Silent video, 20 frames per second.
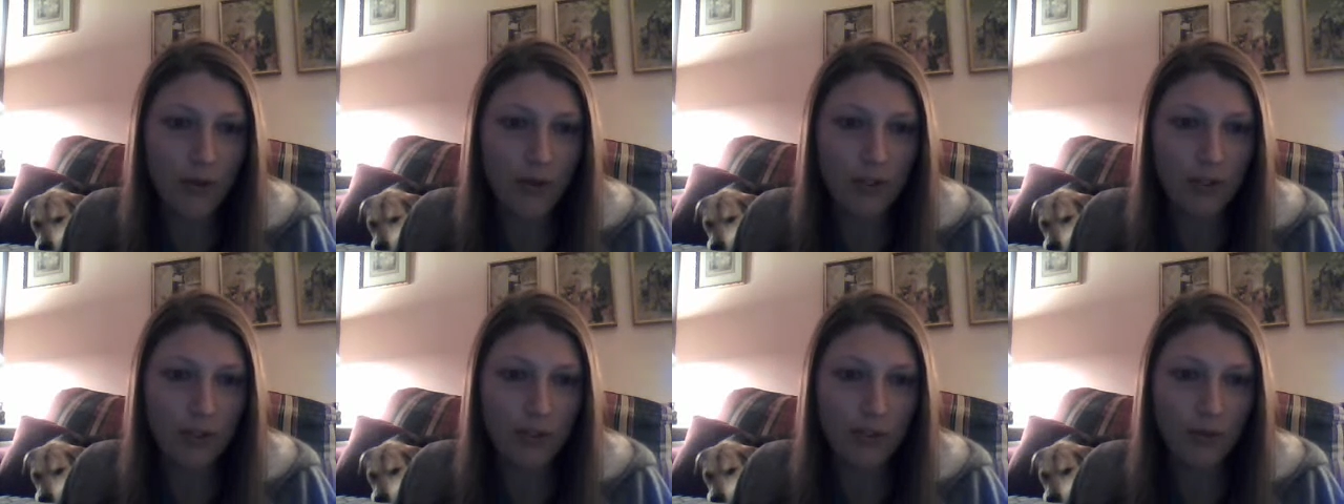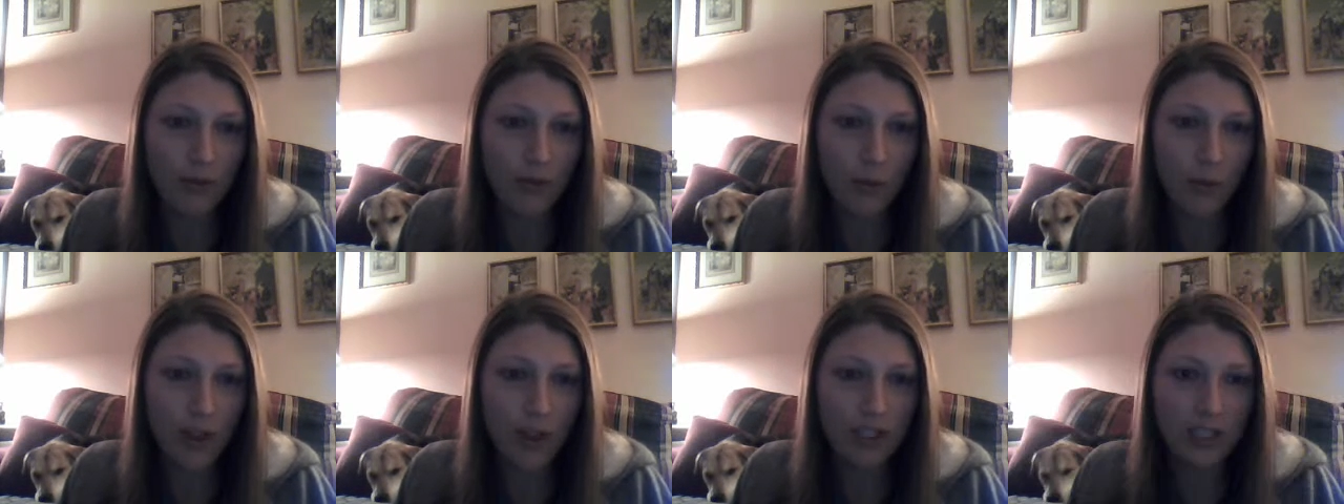what
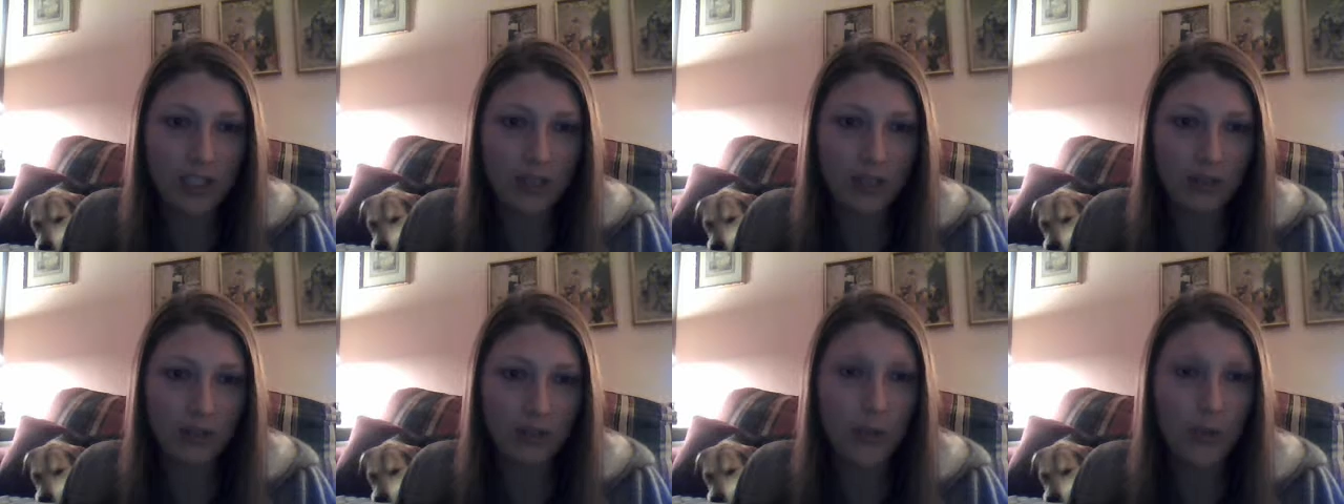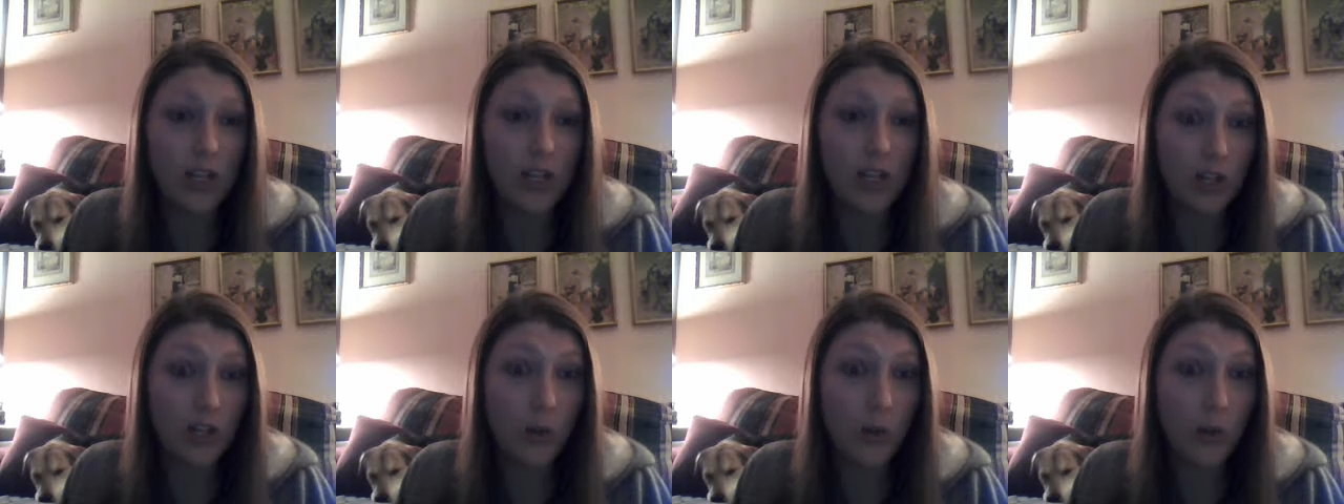did you want
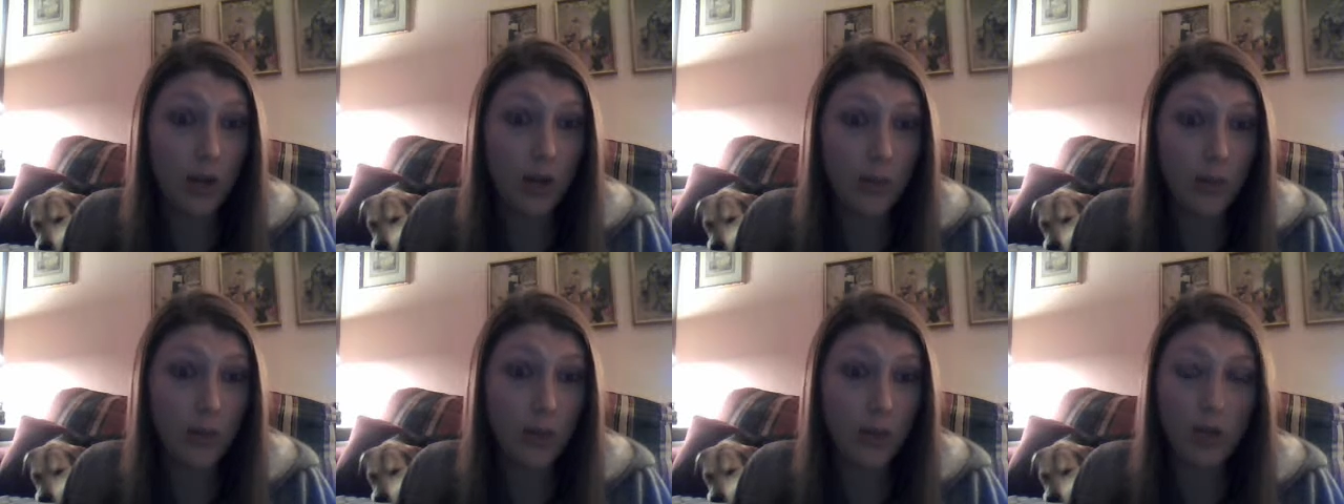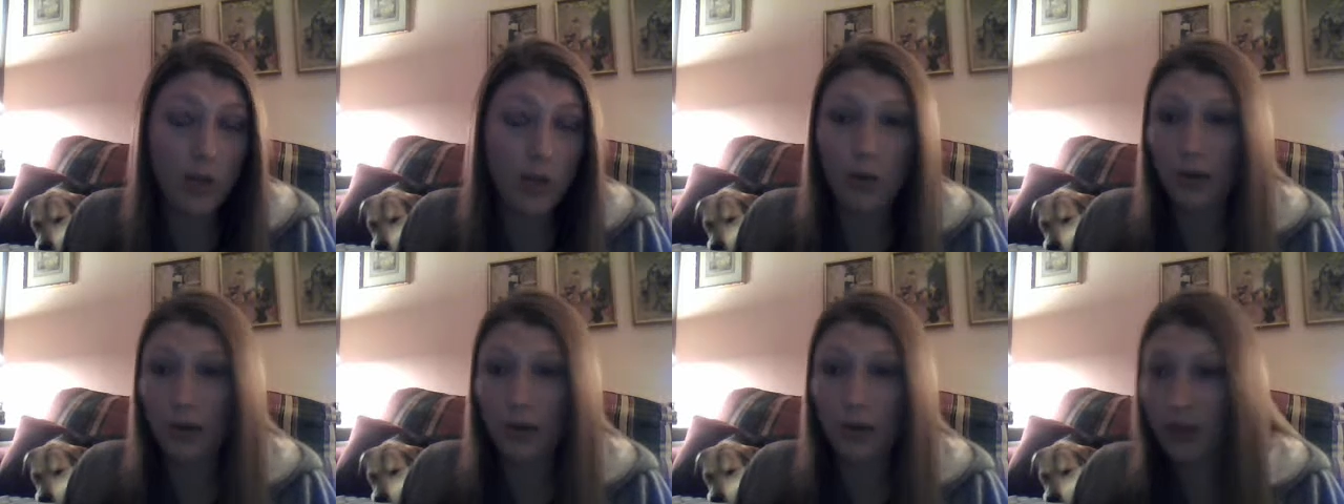to
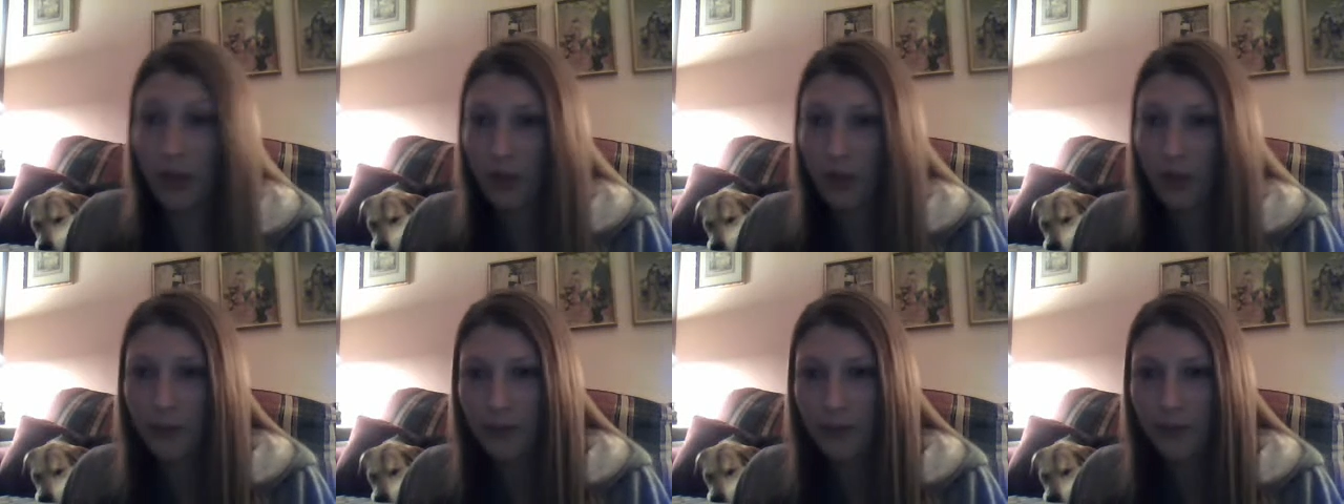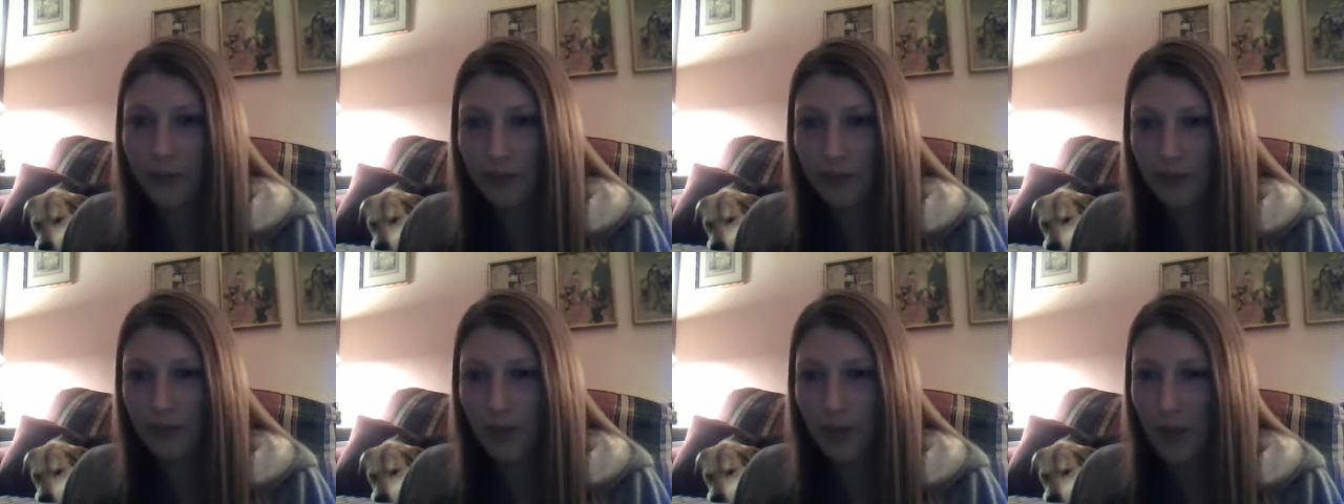be when you were little?